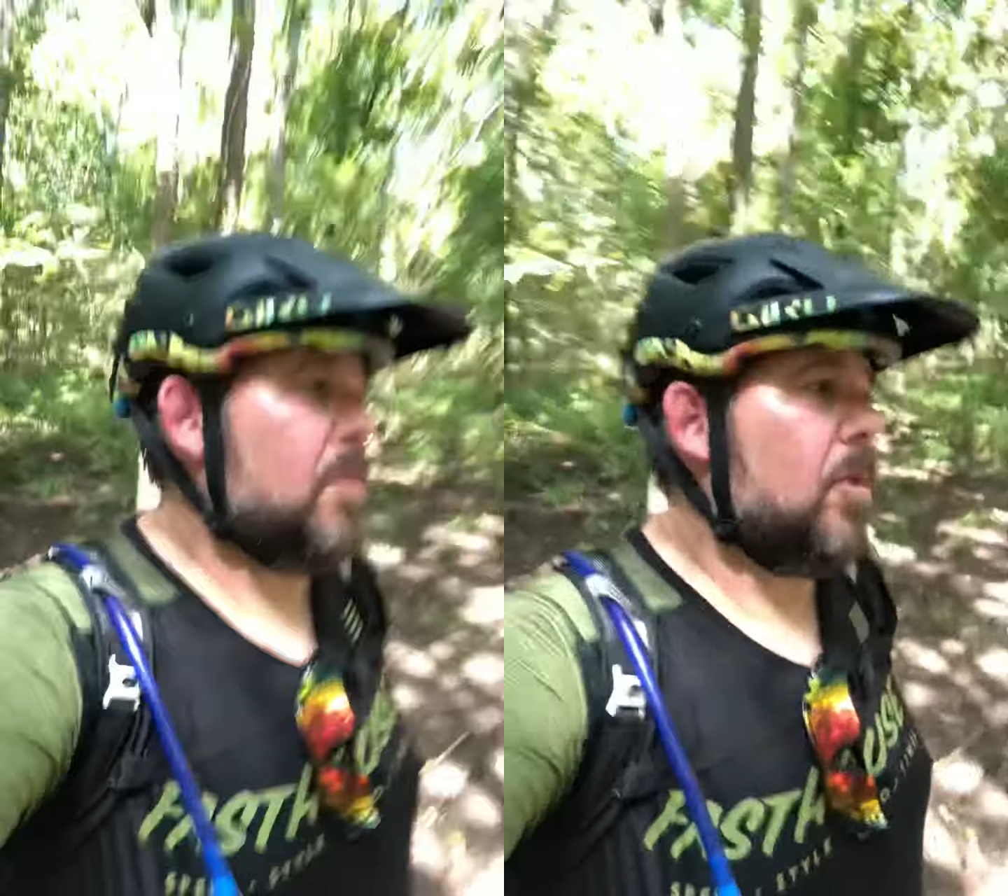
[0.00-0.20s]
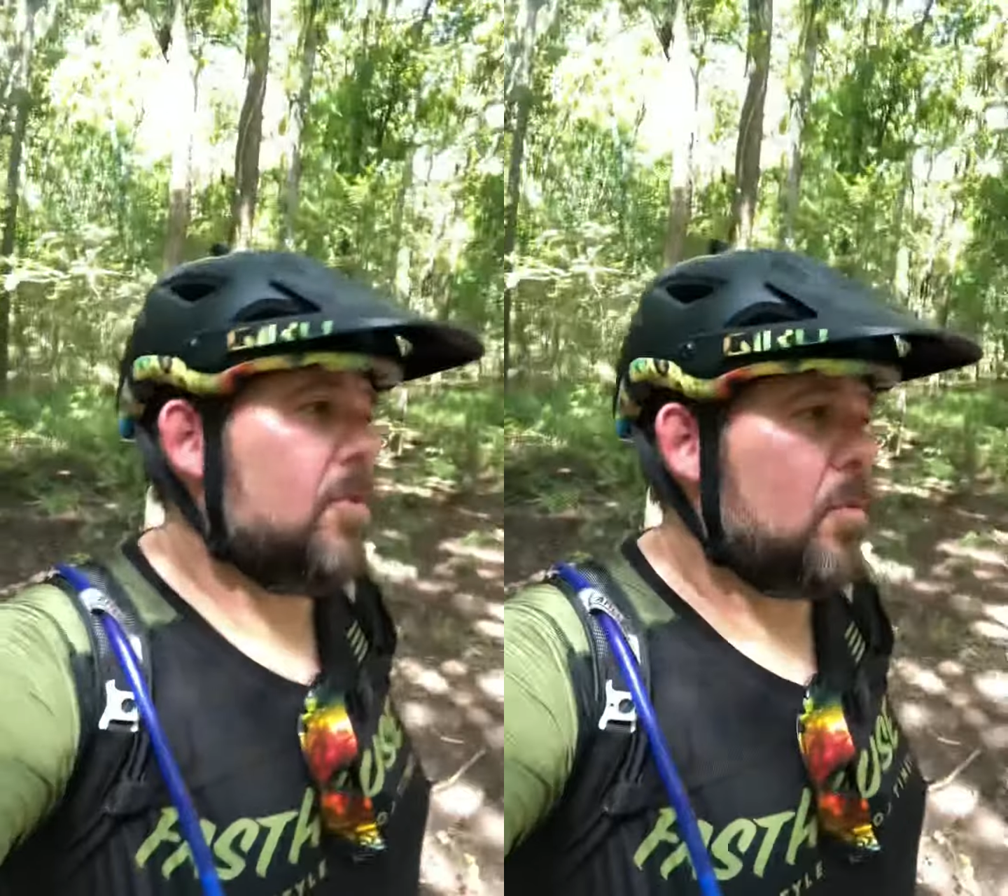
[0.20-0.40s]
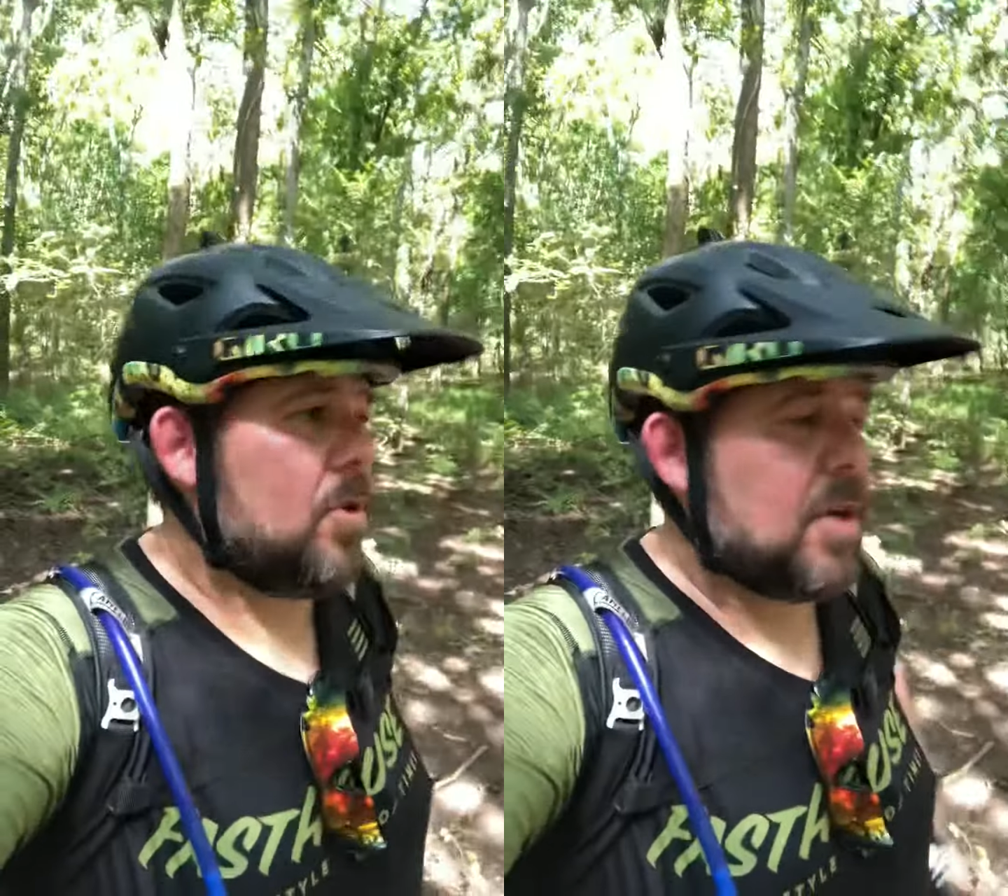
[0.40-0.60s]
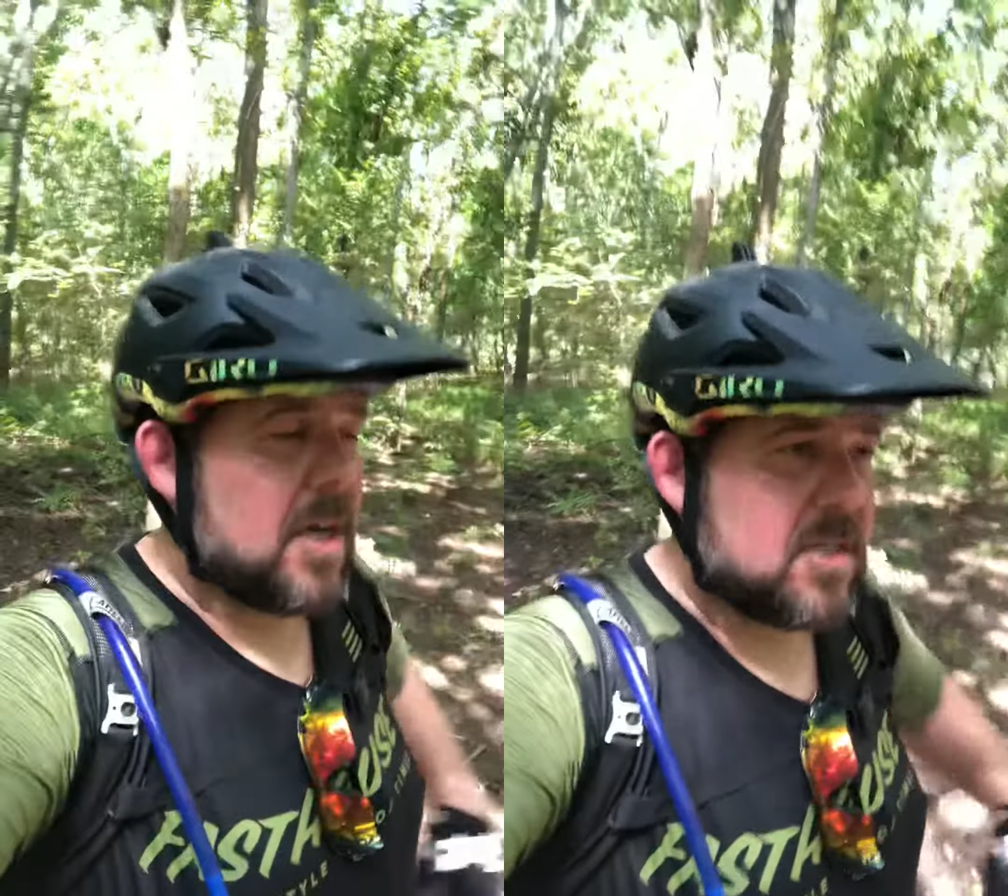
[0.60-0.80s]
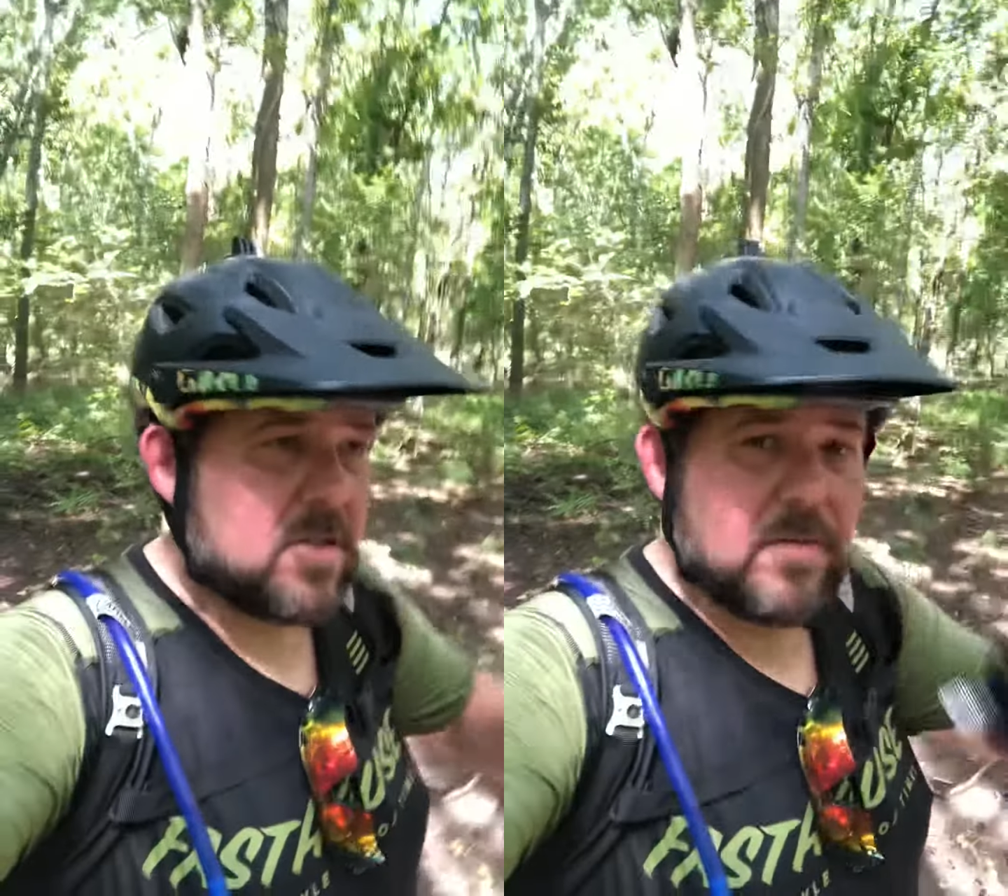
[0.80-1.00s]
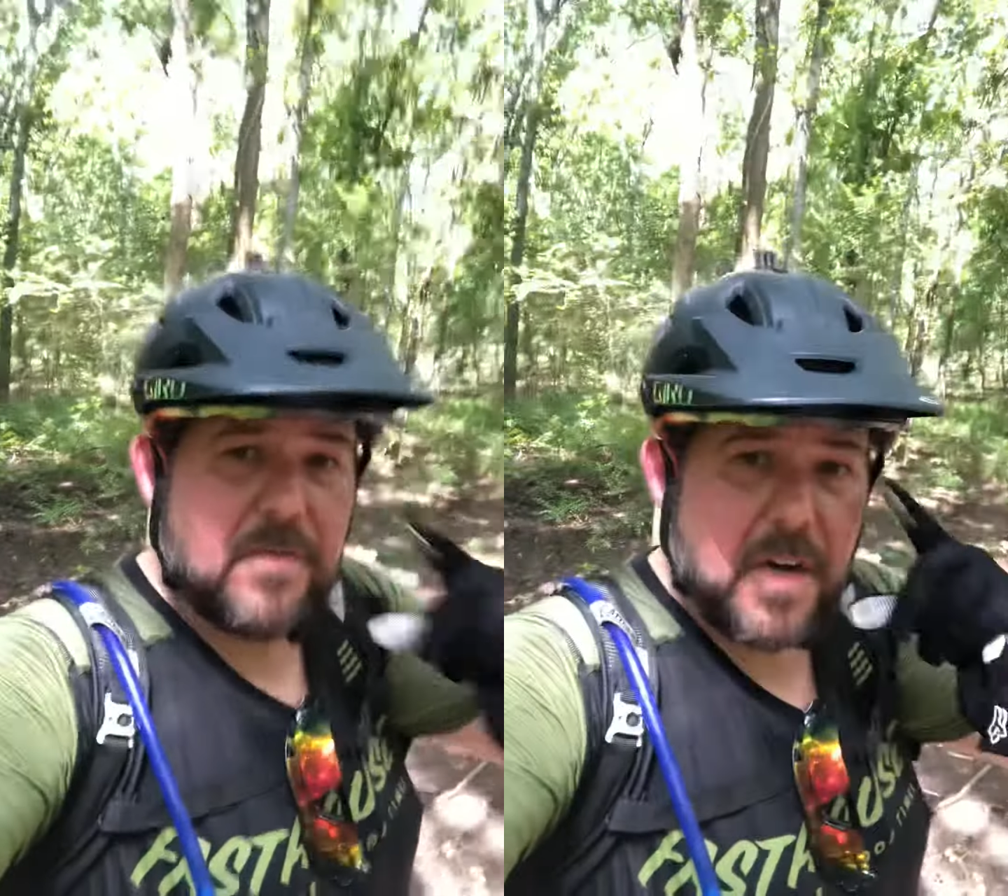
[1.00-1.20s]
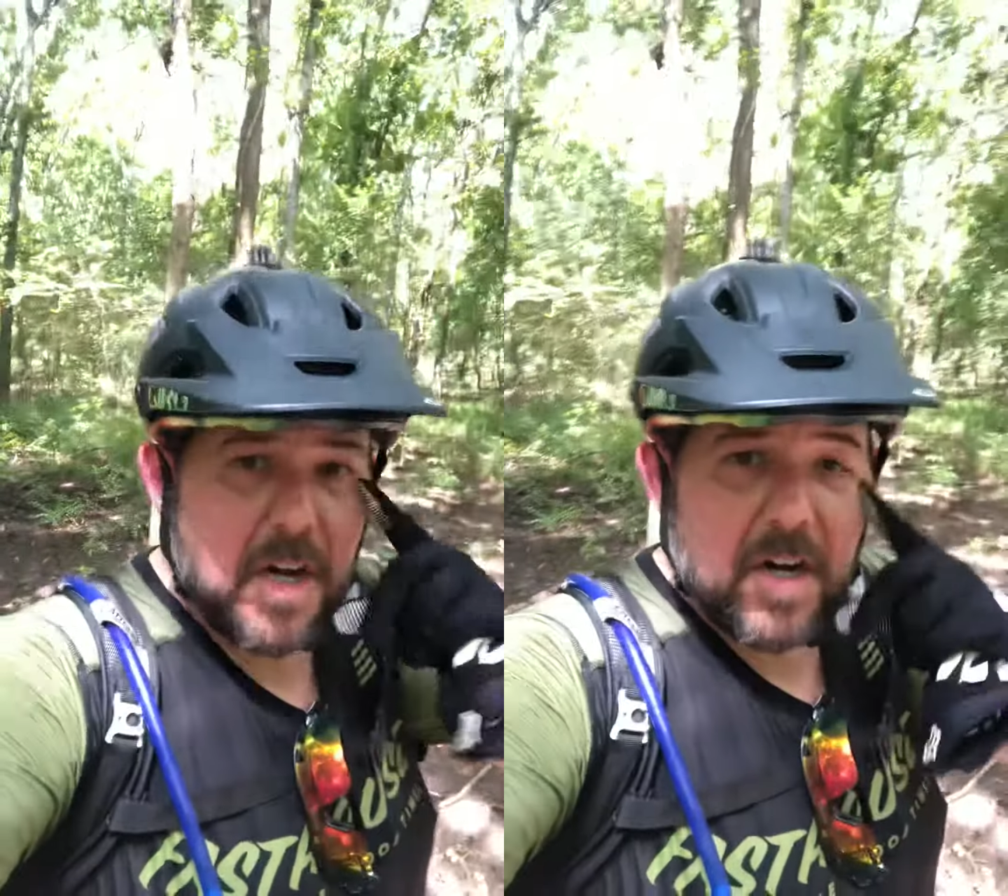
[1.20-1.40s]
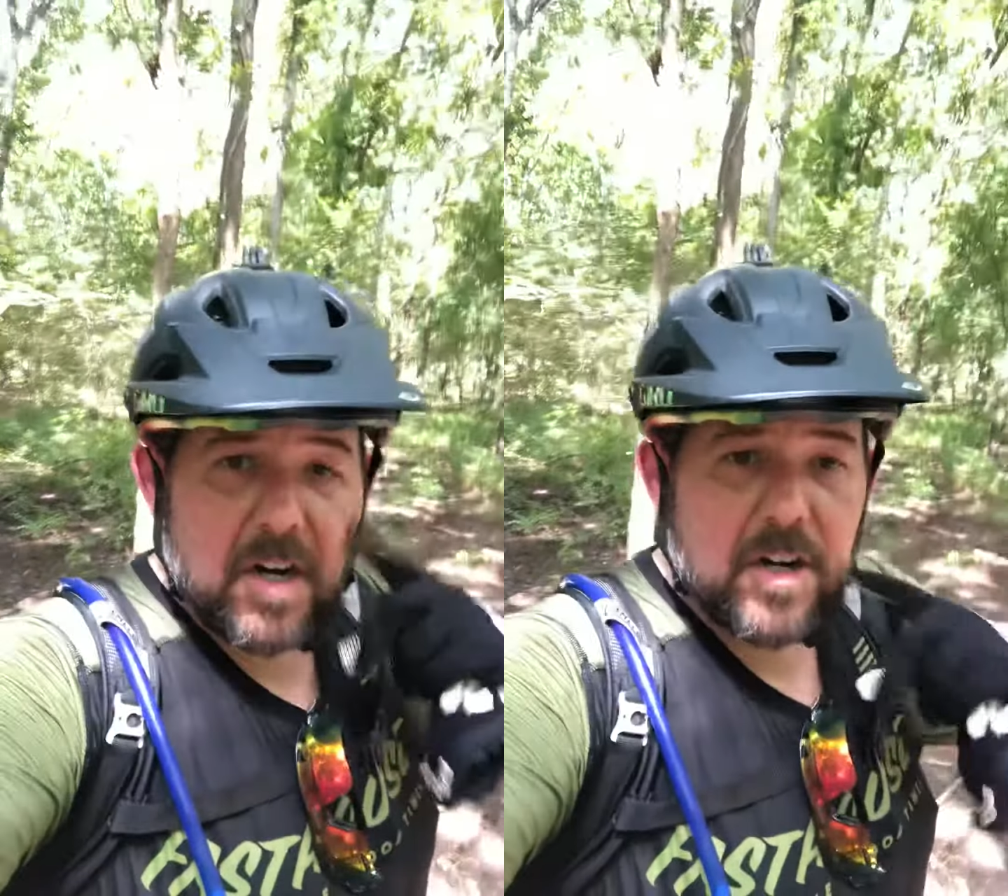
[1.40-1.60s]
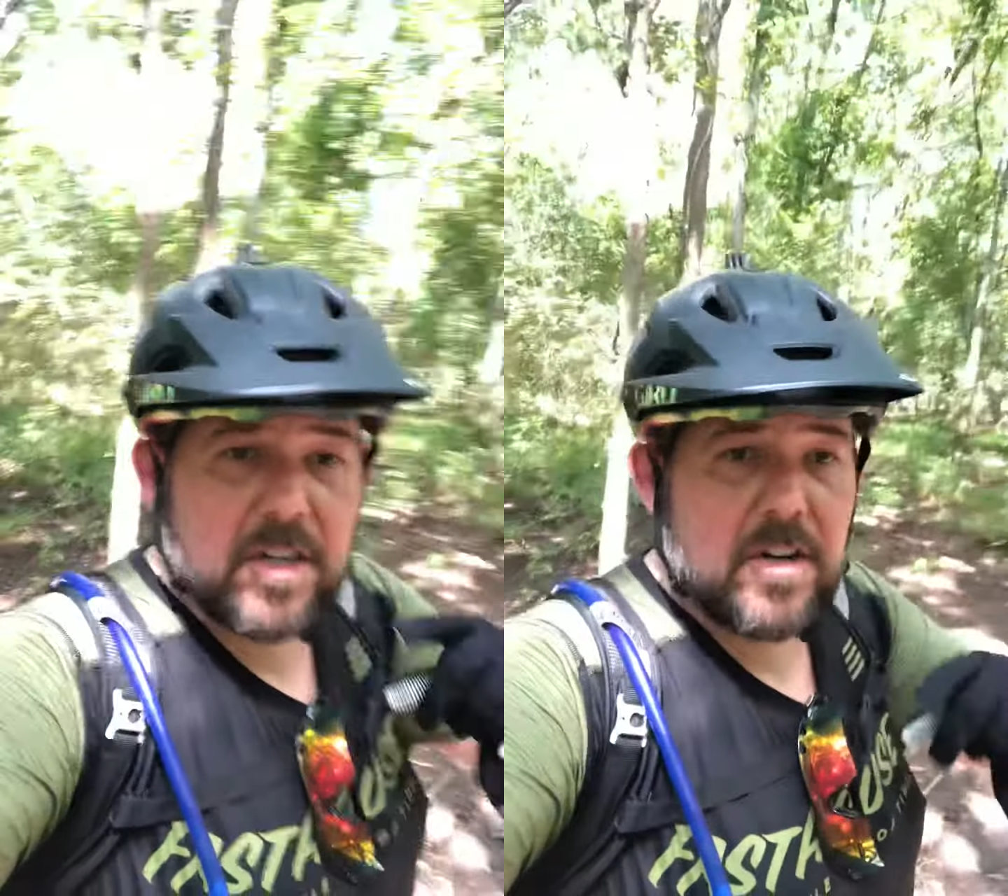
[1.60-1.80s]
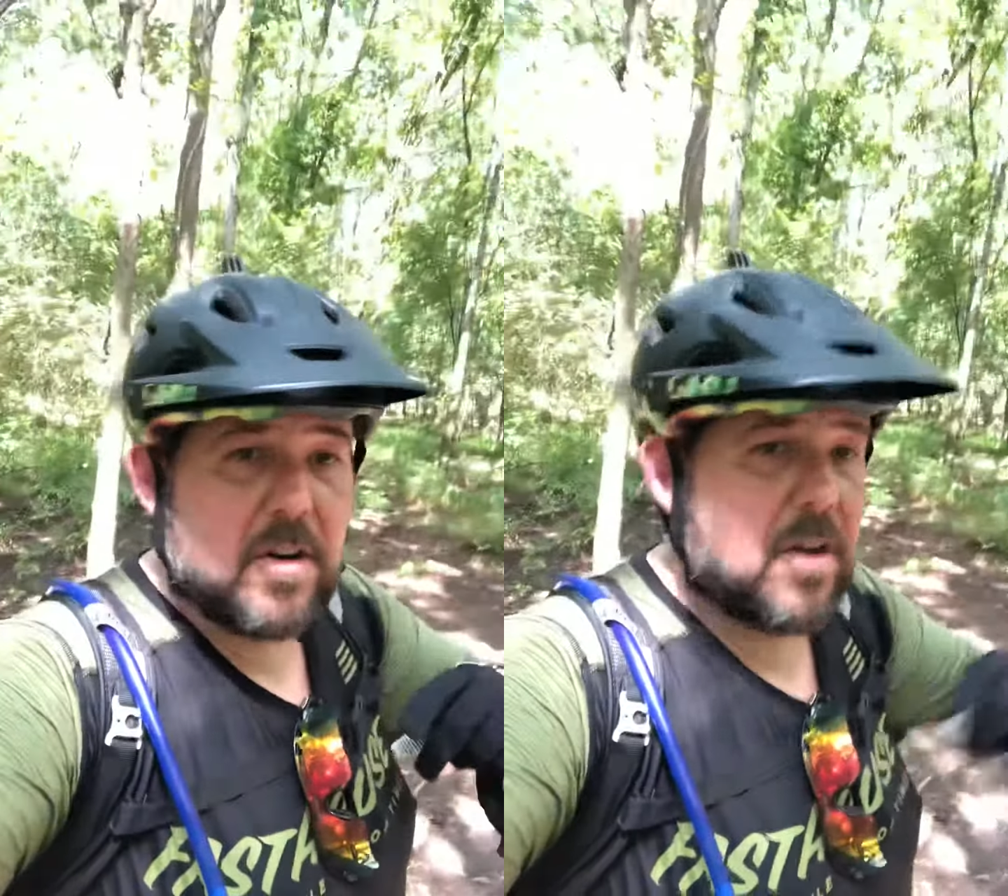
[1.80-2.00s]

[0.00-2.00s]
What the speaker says: what if the world catches on fire, you know,